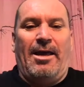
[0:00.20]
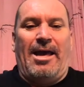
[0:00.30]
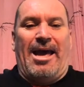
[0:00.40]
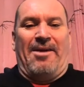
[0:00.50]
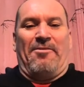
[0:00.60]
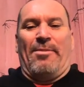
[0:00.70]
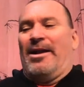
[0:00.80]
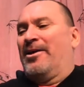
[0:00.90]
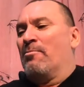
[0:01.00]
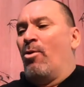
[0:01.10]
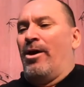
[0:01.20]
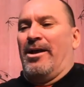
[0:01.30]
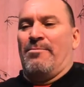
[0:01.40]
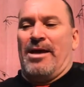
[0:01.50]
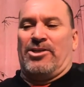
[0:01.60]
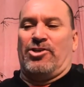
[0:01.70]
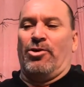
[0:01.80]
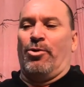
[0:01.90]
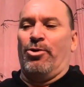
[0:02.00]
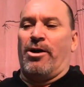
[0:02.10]
Hey everybody, good morning.
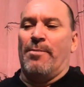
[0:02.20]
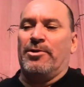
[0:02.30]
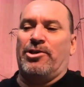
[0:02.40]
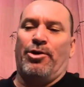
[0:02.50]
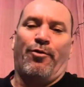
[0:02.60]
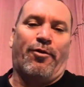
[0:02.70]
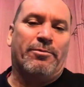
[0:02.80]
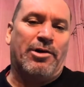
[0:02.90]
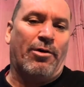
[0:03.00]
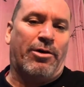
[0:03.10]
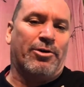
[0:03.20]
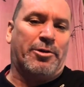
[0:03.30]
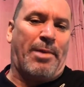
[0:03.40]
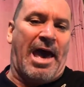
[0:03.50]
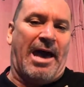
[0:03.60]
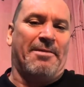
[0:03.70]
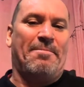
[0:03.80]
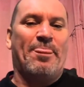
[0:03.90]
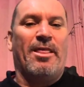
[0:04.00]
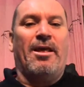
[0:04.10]
Mestre coming to you from Tokyo, Japan.
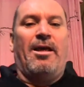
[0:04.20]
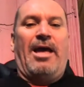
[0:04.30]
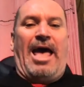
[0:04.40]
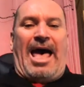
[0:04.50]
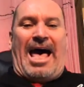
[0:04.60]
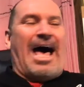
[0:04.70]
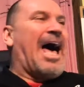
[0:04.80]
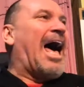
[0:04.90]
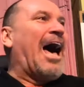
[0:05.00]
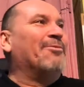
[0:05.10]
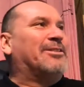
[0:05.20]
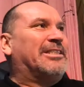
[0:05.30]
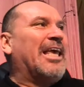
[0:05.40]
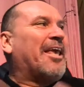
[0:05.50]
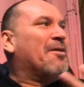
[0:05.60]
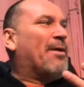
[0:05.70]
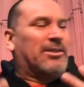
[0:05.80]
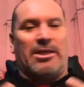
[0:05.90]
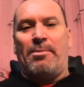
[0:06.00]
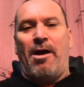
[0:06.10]
I was thinking about
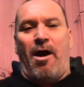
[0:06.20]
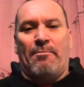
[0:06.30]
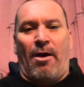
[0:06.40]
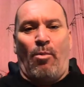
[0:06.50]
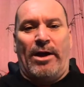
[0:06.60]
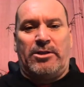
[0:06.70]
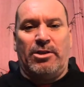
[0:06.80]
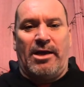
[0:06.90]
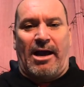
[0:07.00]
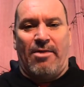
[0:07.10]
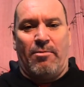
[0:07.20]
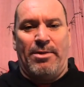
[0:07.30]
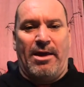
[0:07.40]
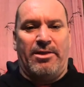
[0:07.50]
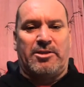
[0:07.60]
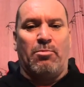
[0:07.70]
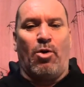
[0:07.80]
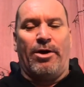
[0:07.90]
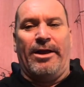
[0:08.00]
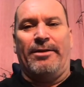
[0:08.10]
something on my way to the Academia this
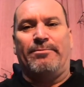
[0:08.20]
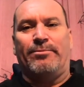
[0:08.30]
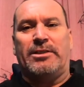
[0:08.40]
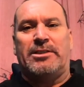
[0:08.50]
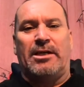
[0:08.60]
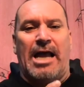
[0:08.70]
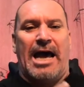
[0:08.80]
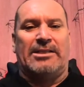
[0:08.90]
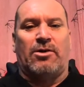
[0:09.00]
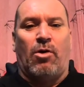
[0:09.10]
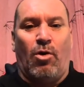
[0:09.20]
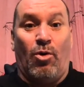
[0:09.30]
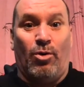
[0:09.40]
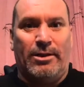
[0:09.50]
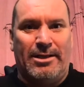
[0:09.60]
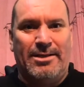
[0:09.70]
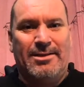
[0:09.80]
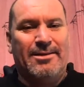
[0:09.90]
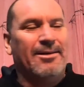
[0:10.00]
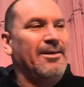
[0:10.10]
morning. It's a nice cold
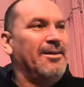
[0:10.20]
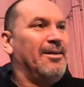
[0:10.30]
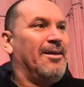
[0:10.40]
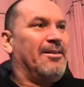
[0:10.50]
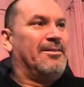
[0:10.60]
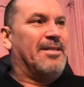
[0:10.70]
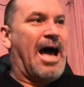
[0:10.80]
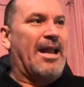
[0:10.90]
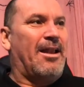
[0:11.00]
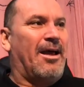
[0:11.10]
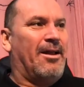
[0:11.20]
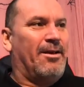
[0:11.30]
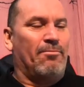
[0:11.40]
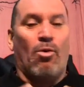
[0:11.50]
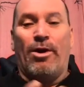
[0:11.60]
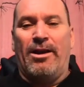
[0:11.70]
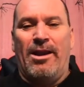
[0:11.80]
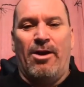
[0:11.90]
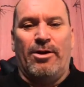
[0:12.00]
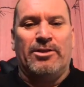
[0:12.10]
morning
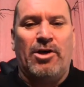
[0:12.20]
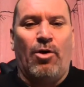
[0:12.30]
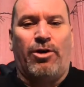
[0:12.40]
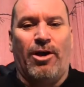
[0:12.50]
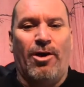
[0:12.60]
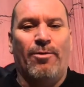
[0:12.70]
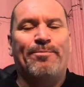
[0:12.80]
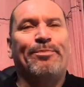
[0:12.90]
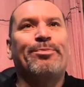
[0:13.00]
here in Tokyo.